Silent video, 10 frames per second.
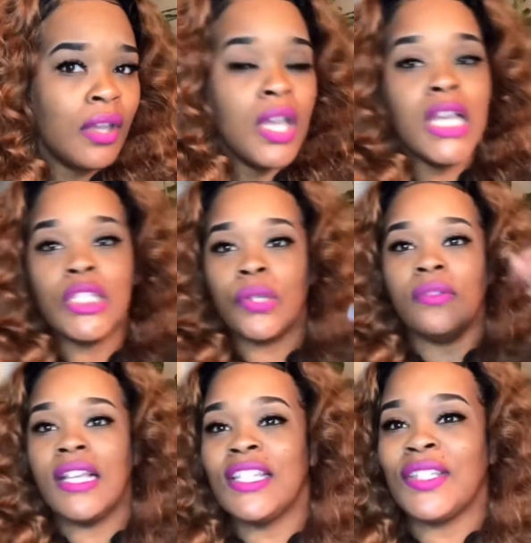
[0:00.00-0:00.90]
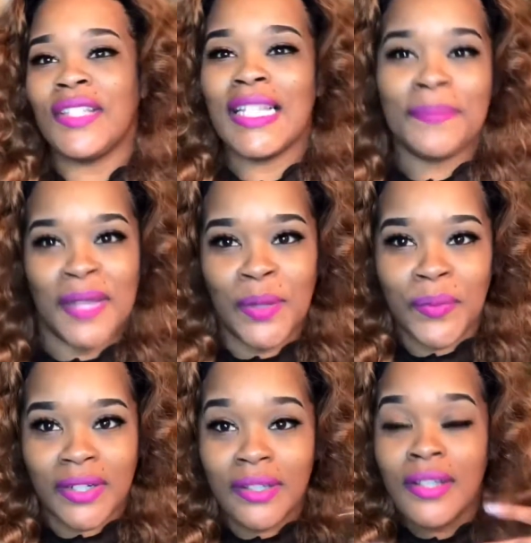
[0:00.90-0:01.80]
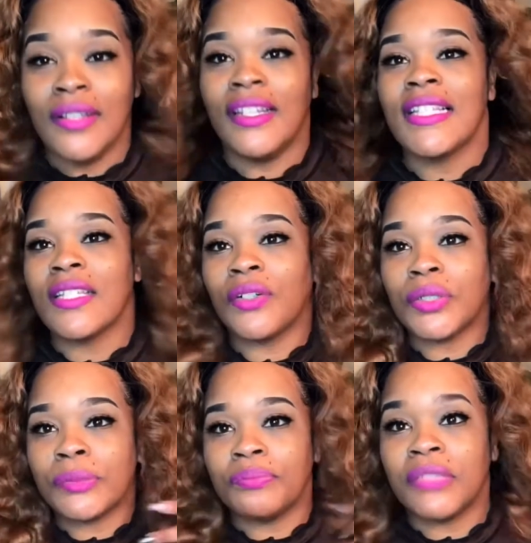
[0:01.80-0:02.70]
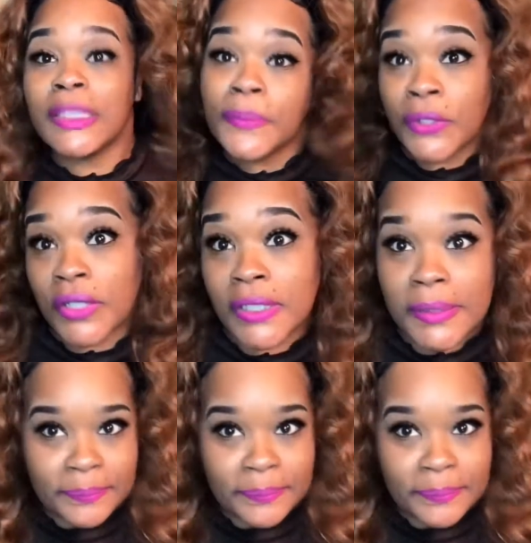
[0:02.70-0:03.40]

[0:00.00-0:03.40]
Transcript: So let's play with her. Let's put her up.